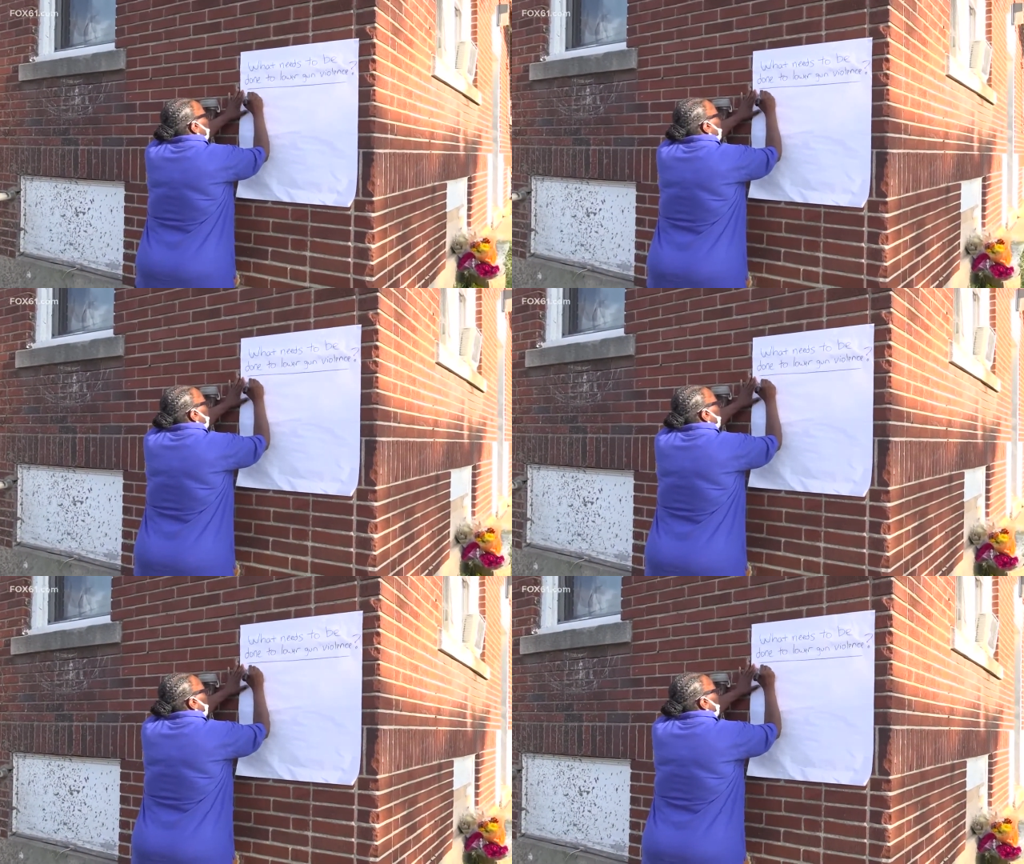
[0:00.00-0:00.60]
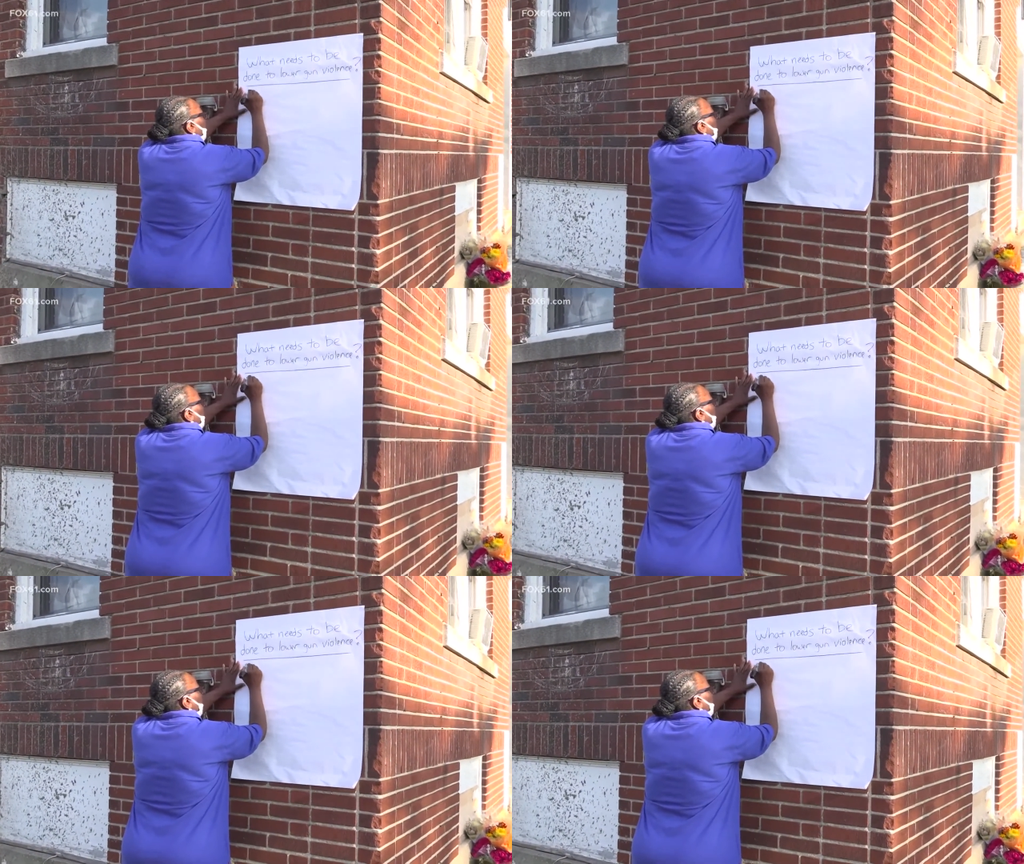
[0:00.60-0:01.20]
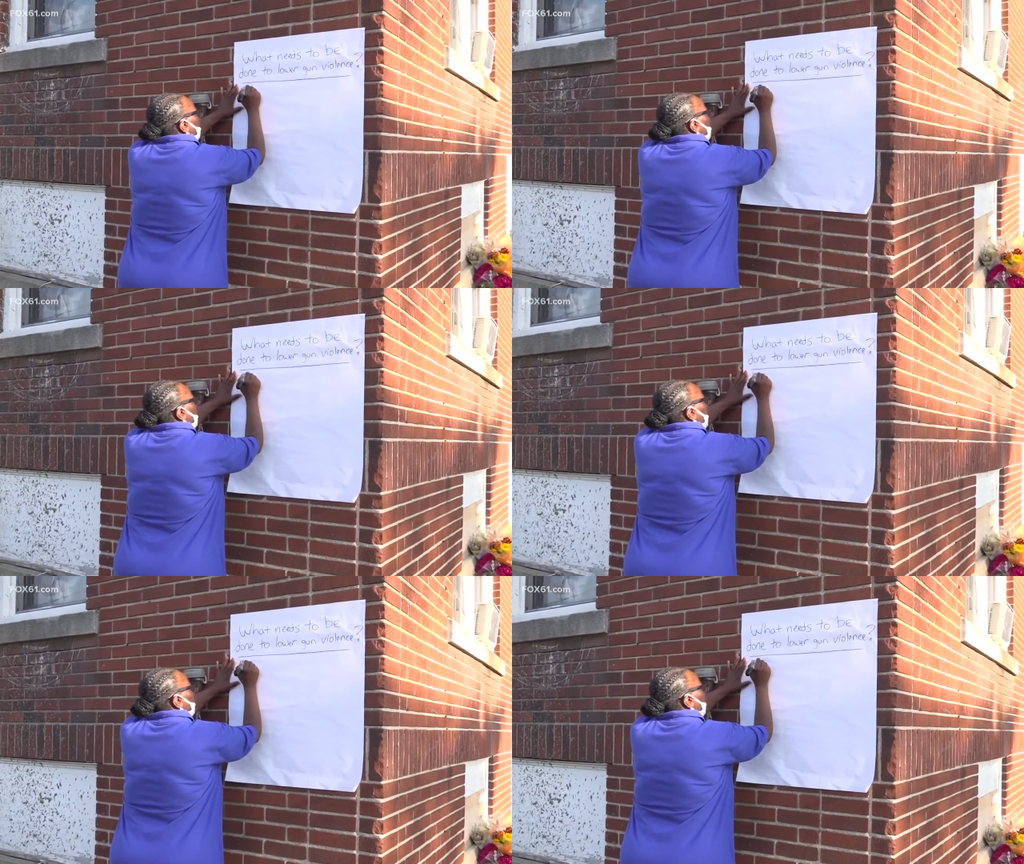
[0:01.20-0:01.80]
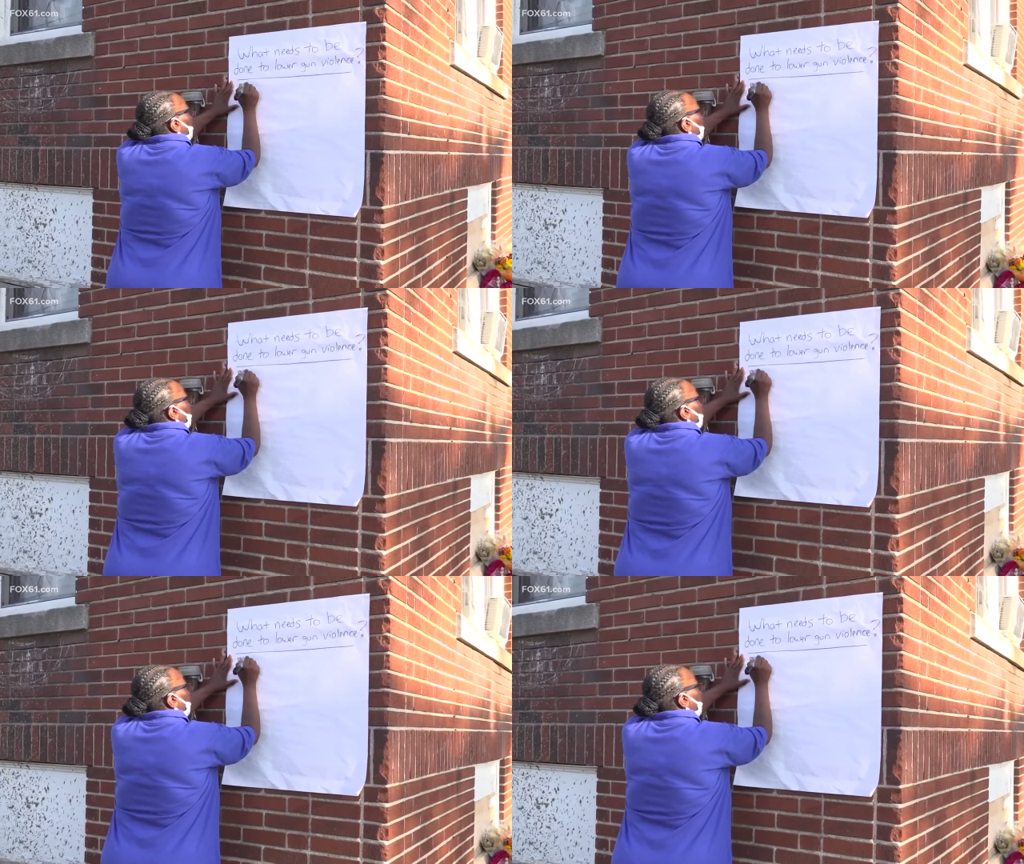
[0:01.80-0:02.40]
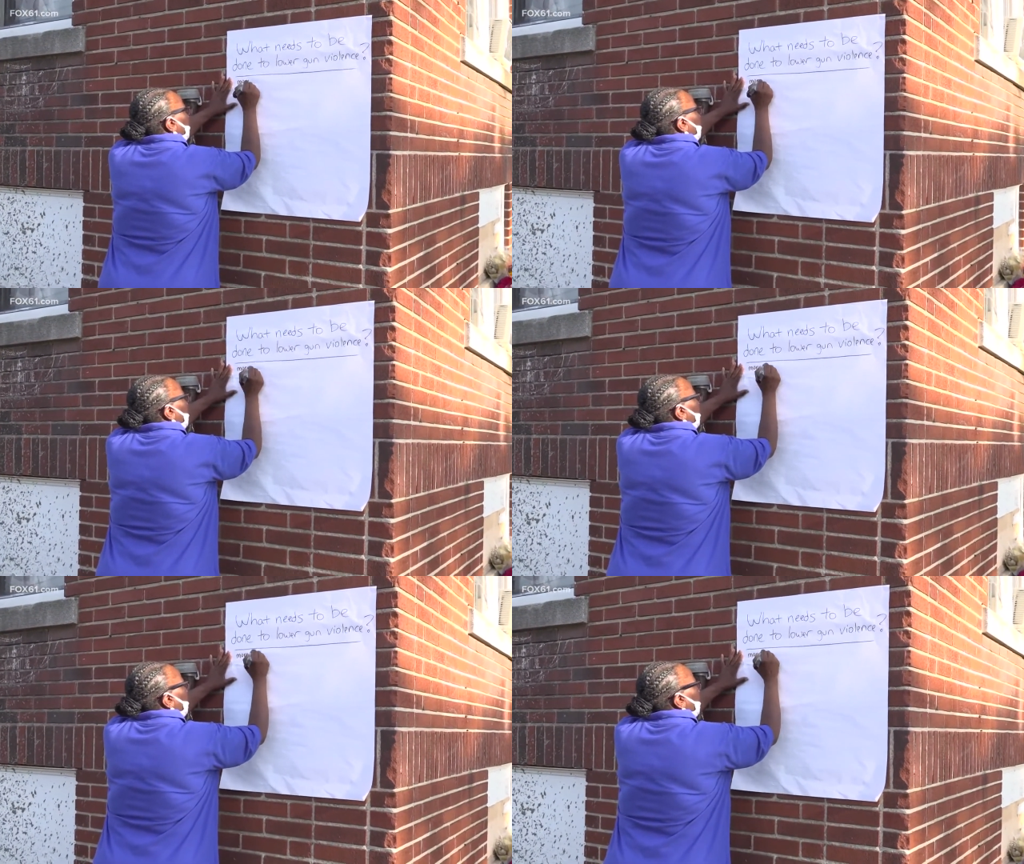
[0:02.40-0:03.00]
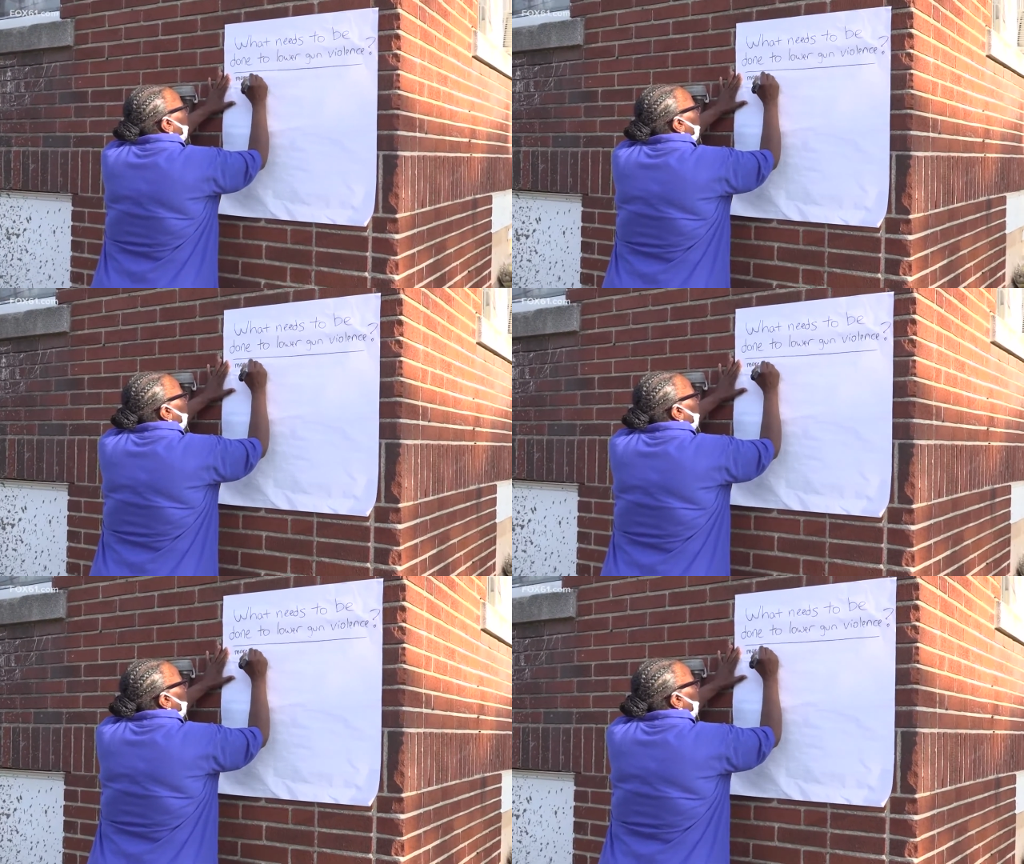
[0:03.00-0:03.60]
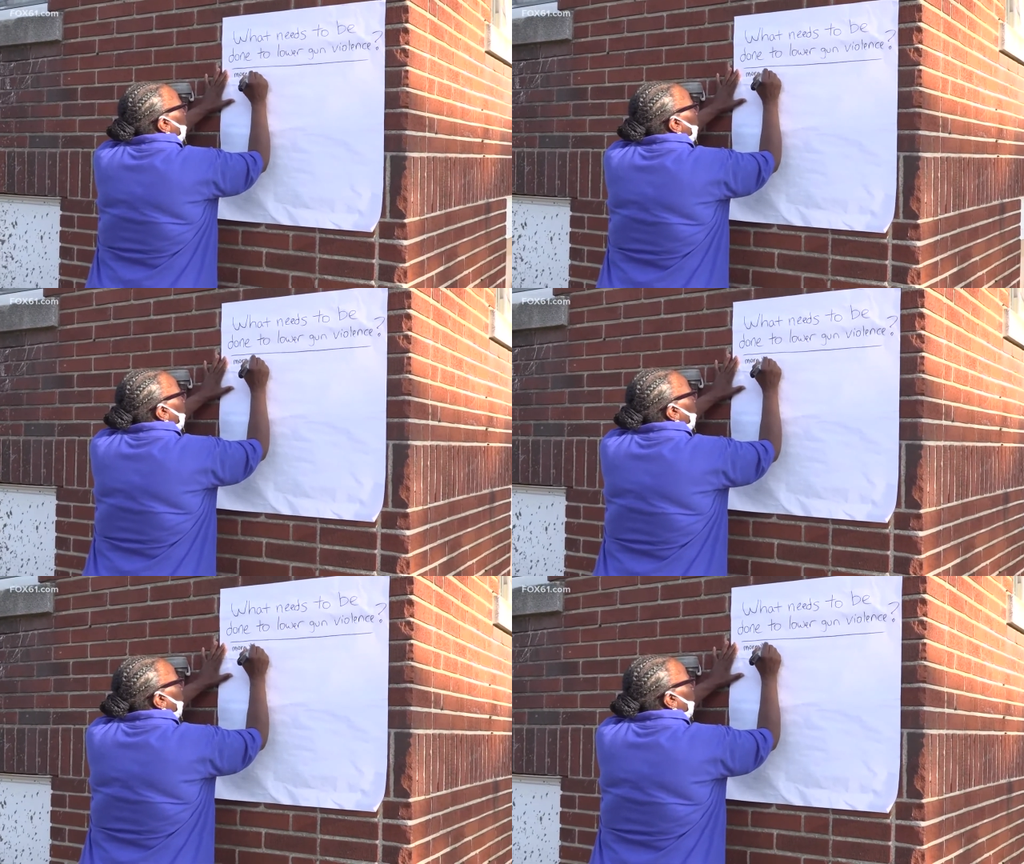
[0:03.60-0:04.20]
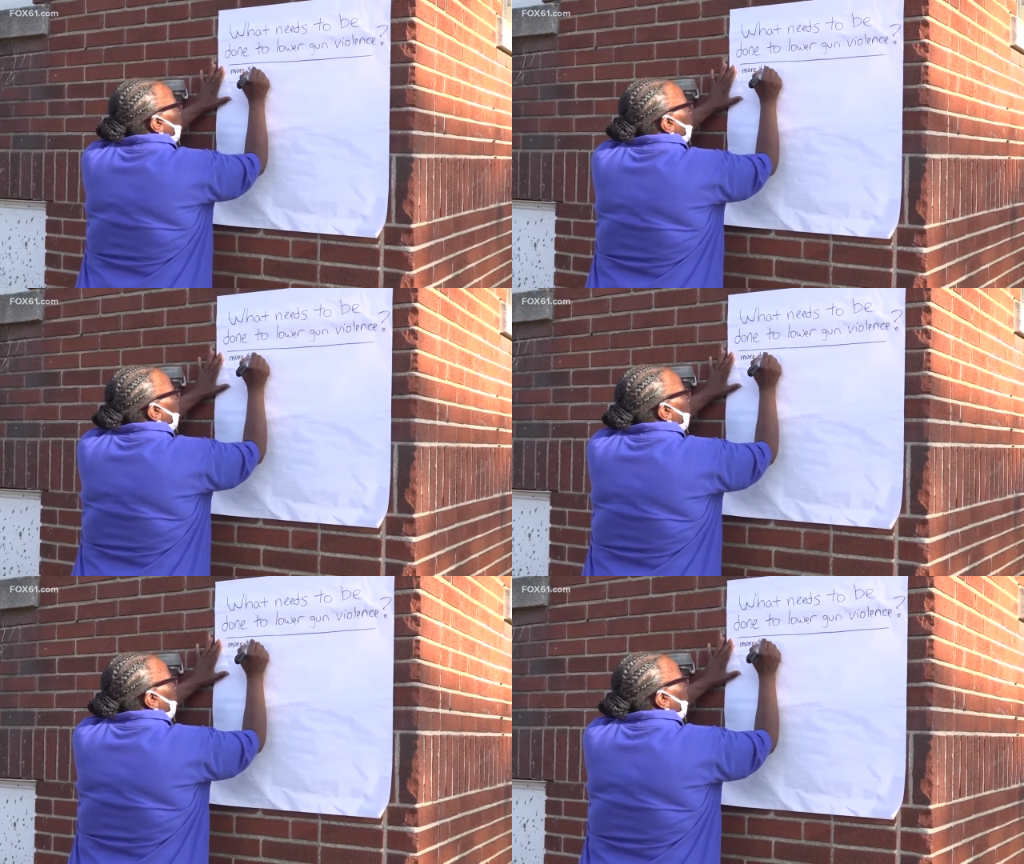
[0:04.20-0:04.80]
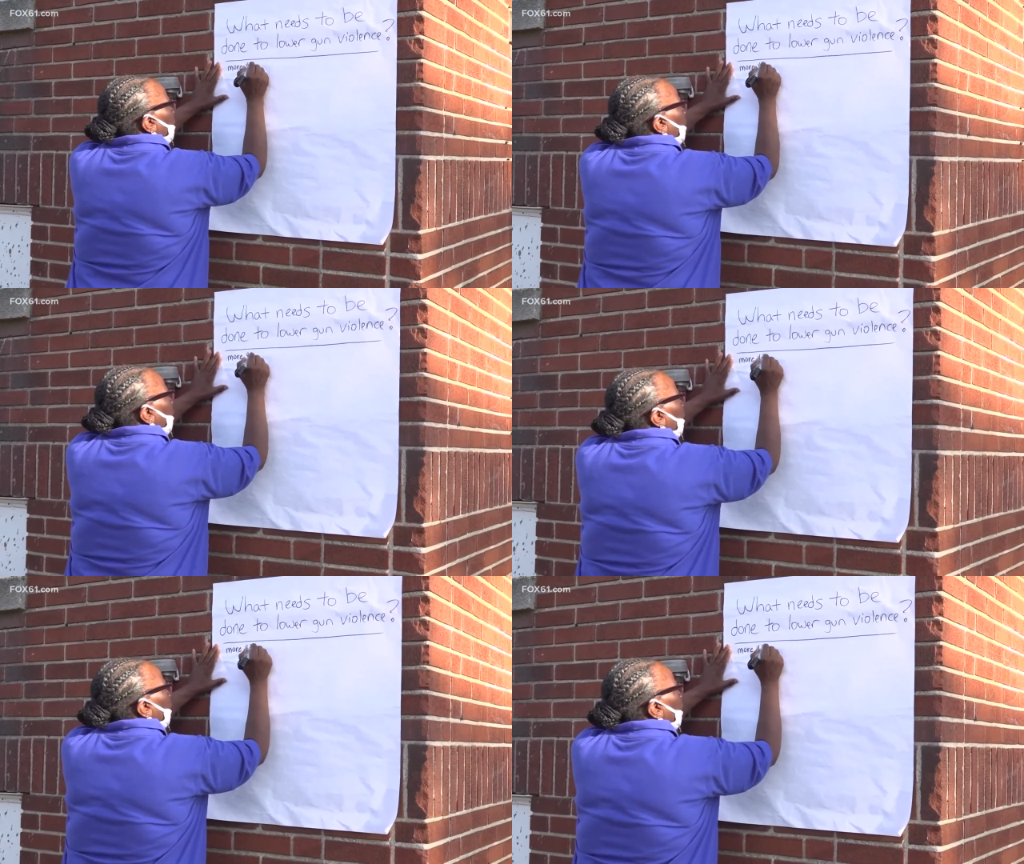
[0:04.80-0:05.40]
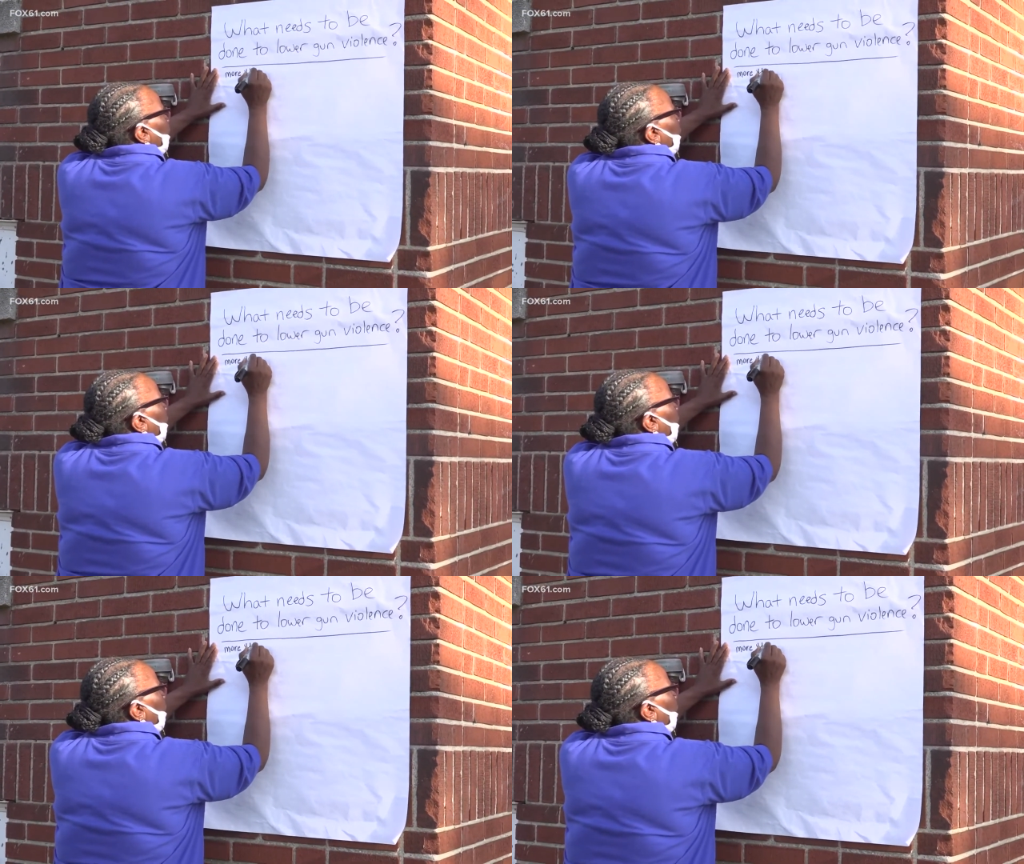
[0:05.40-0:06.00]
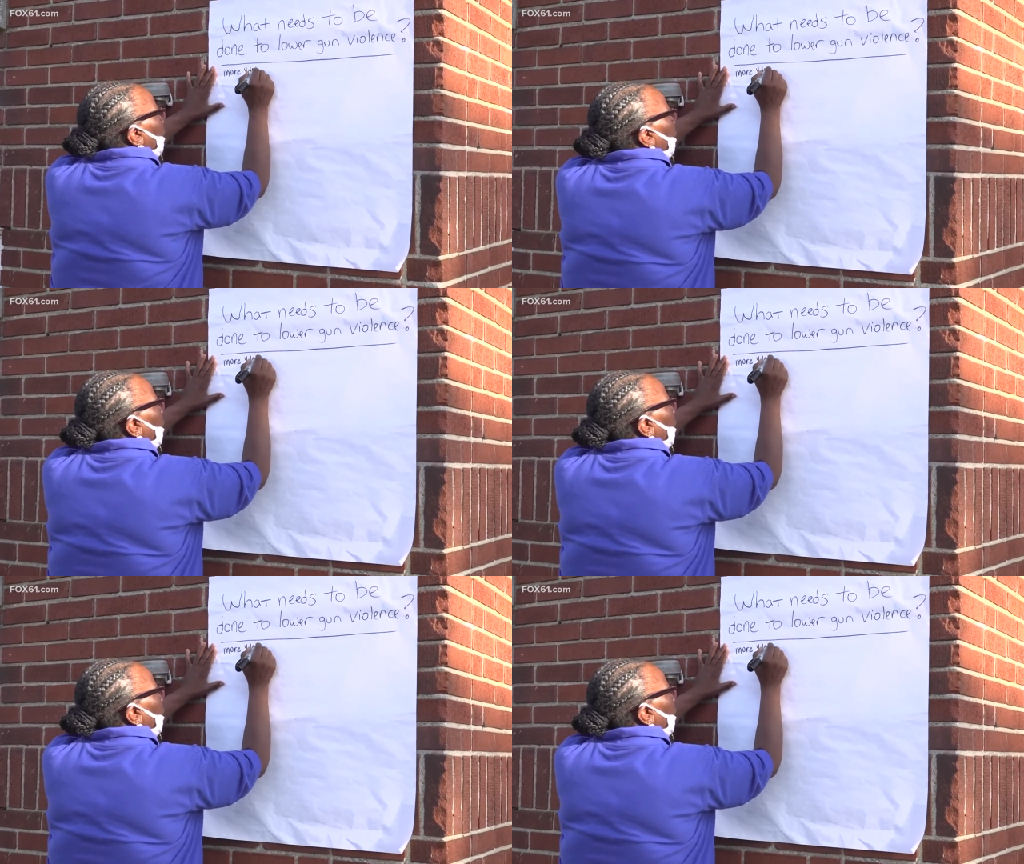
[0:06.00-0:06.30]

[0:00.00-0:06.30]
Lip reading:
[unreadable: no face in view]